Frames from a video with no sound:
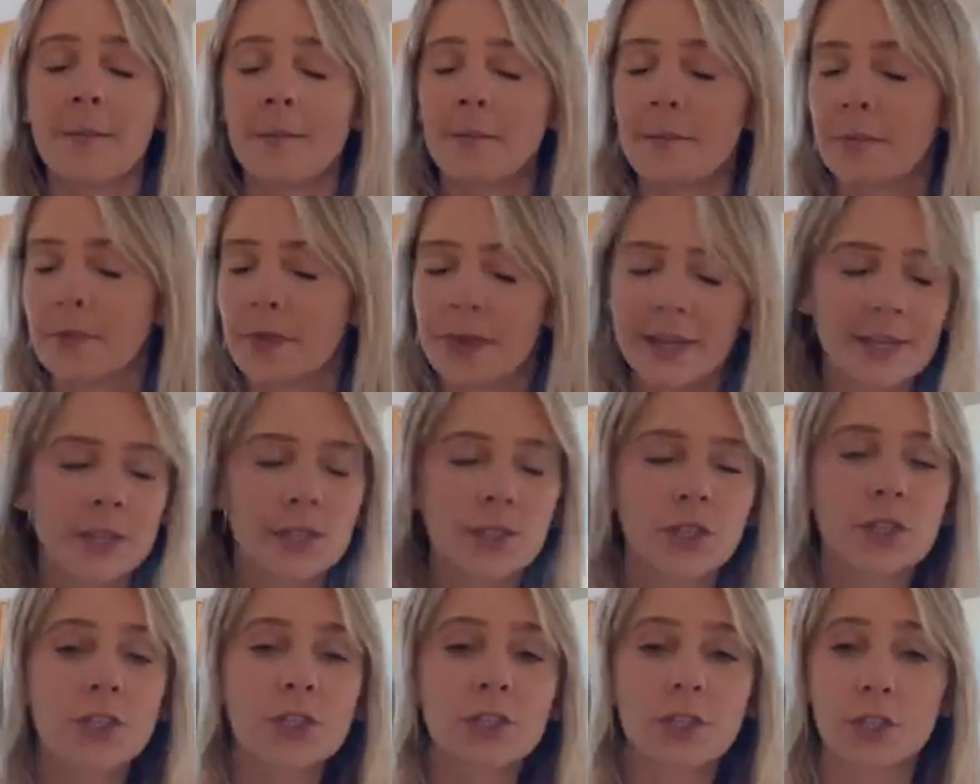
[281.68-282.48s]

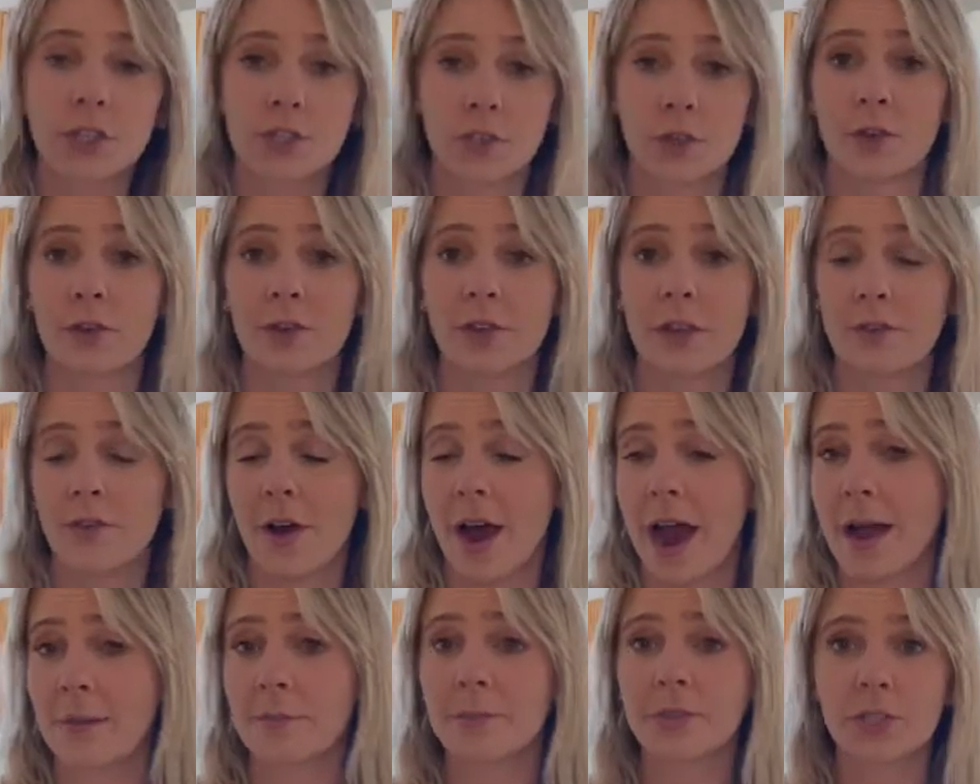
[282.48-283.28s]
Things just don't deliver.
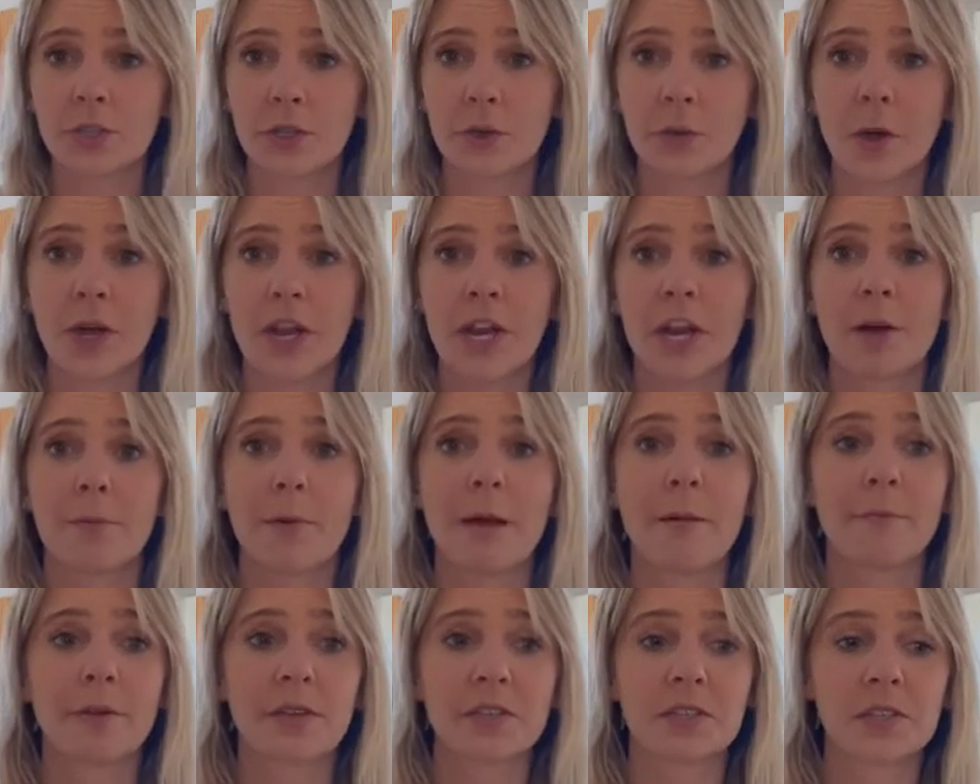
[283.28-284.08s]
I'm still waiting on
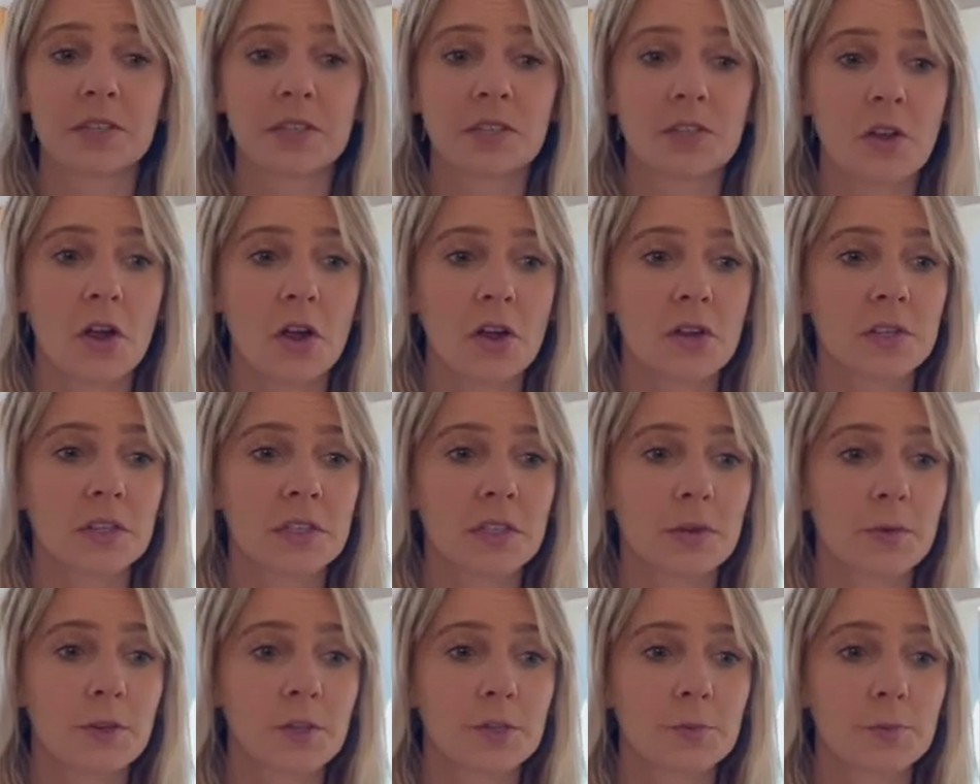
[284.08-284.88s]
my business cards
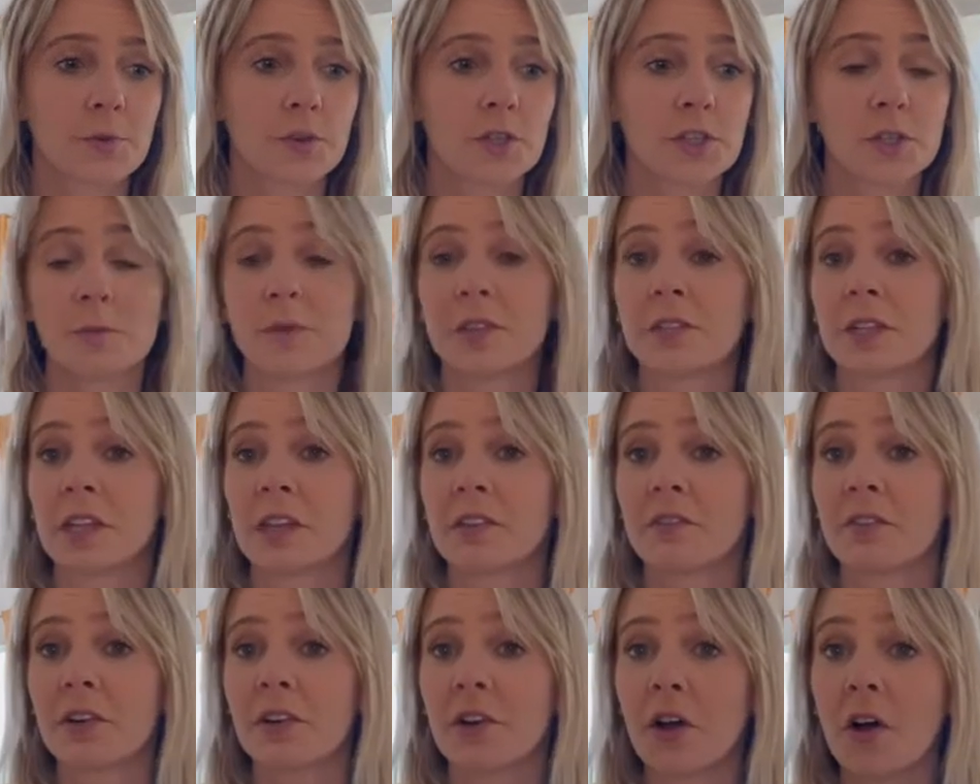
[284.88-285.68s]
that were supposed to be
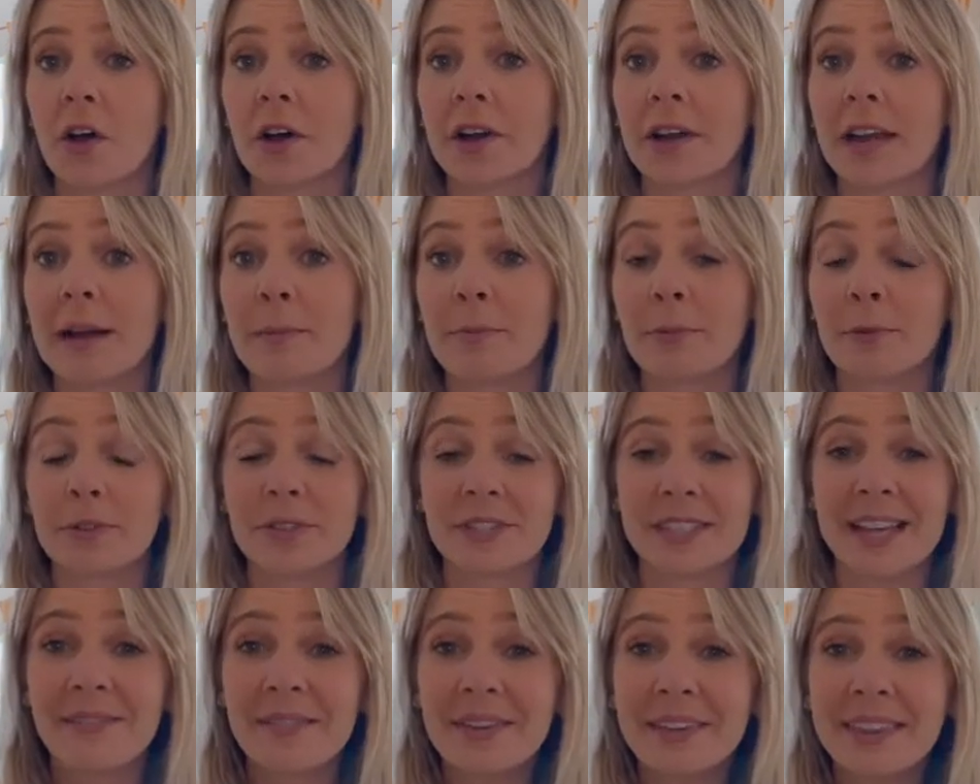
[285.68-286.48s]
delivered on April
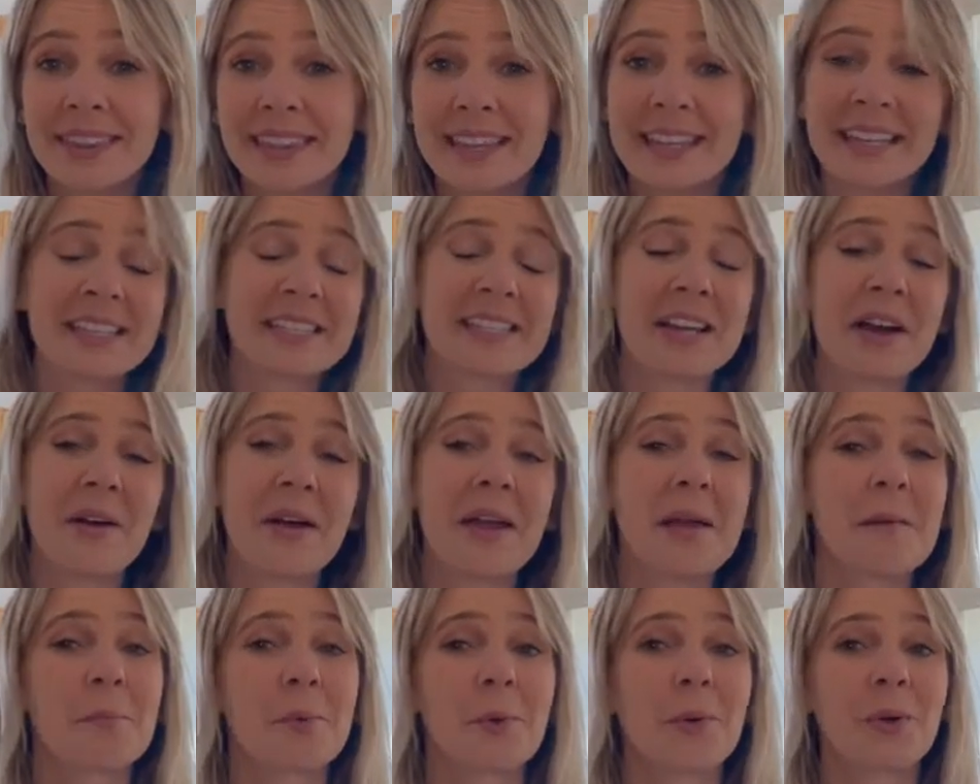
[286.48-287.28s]
7th. It is now
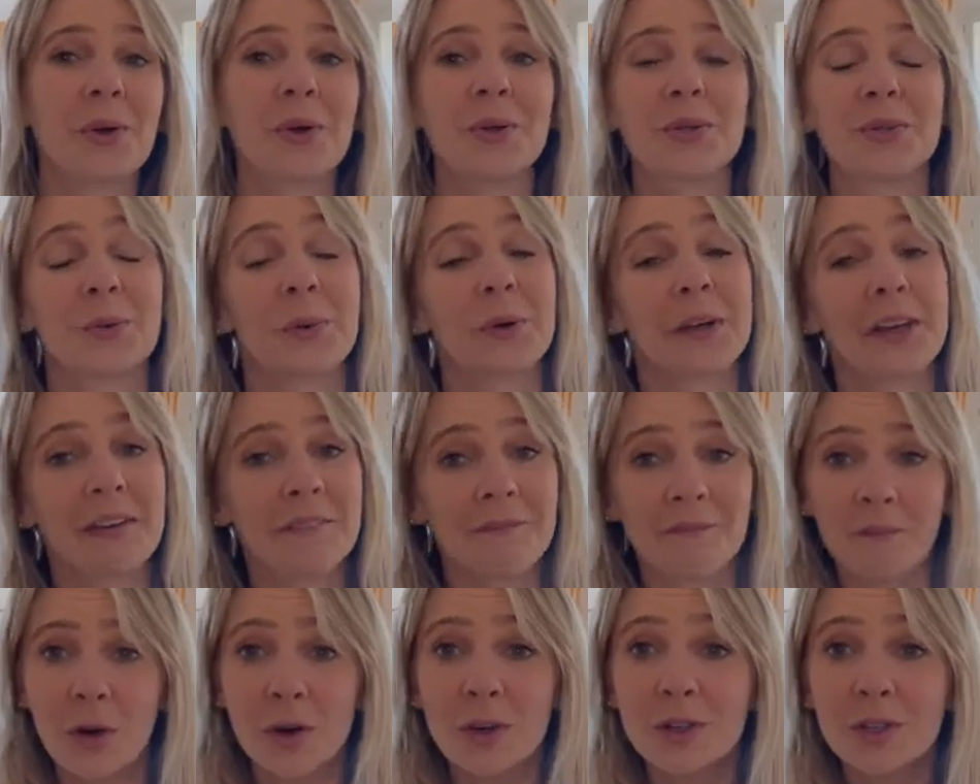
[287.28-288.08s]
April
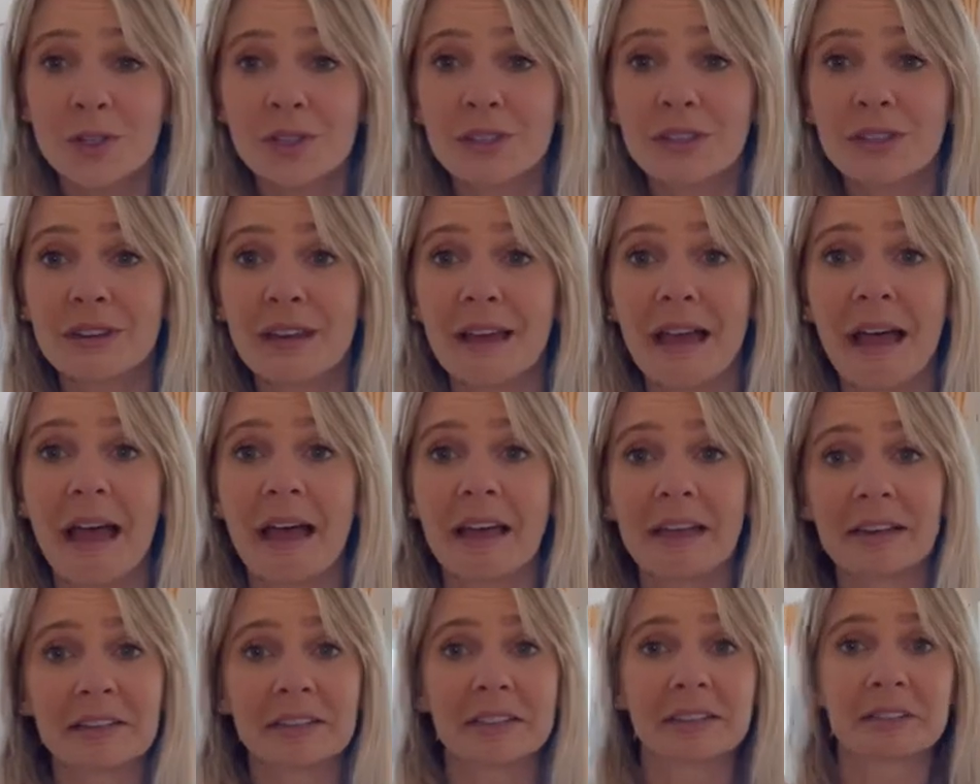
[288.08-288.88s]
21st,
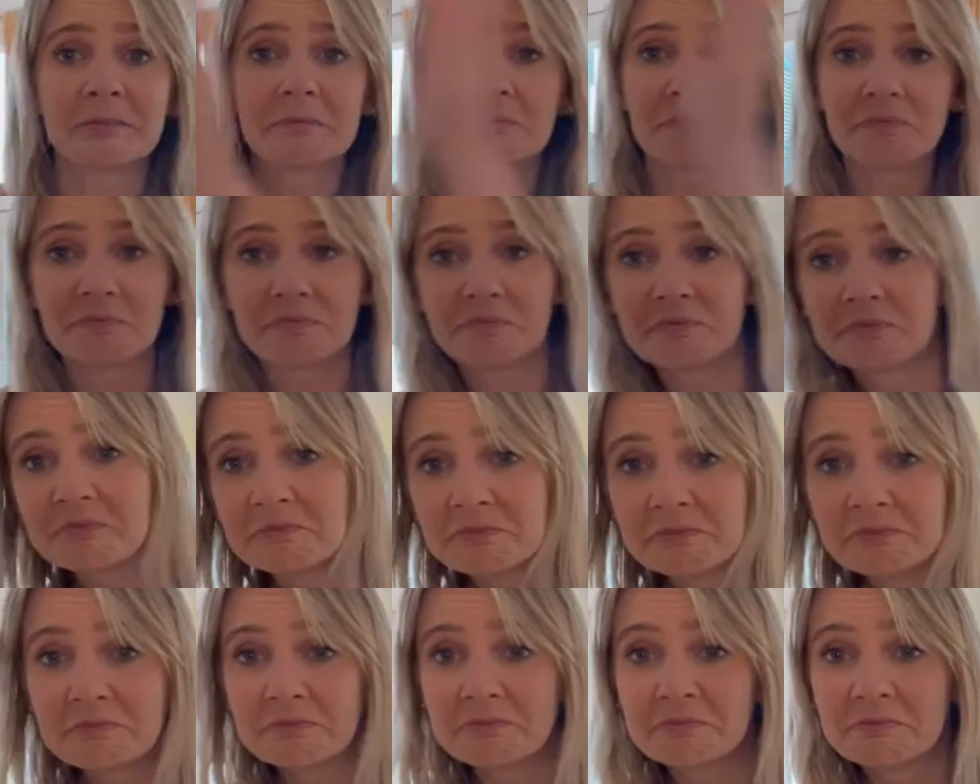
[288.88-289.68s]
and
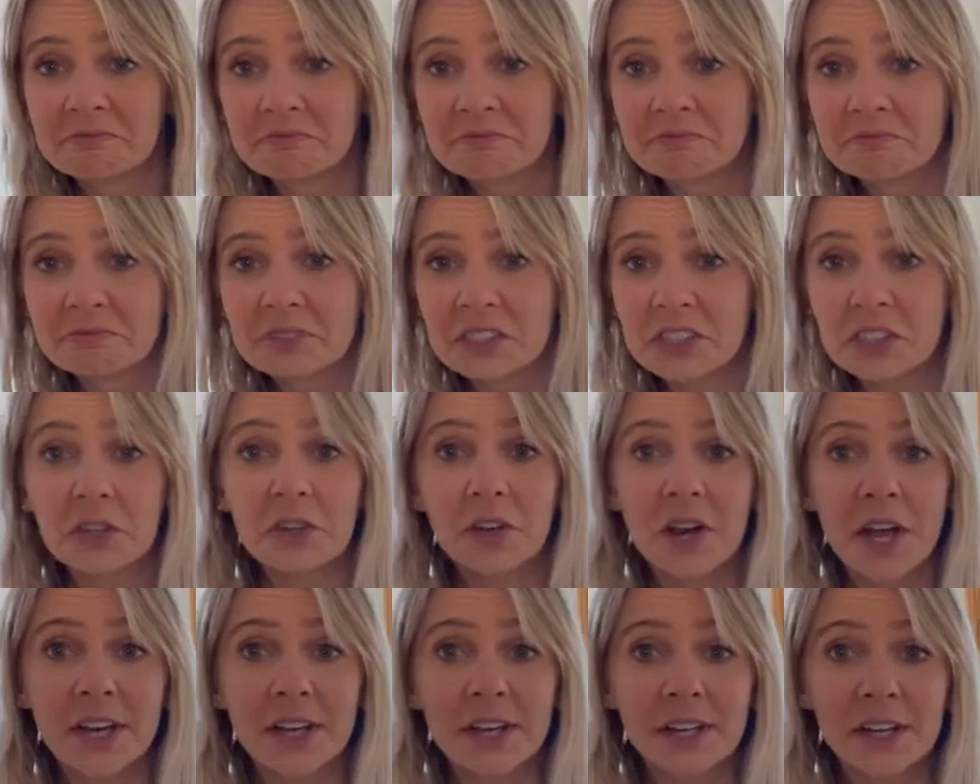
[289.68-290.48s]
still
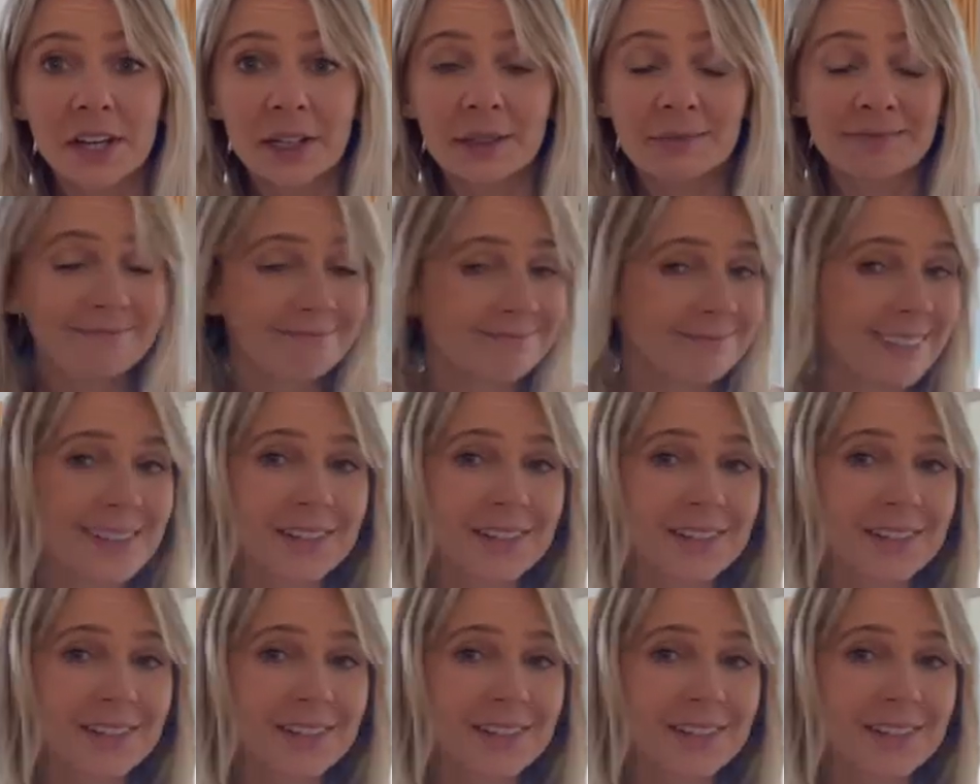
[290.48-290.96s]
not here.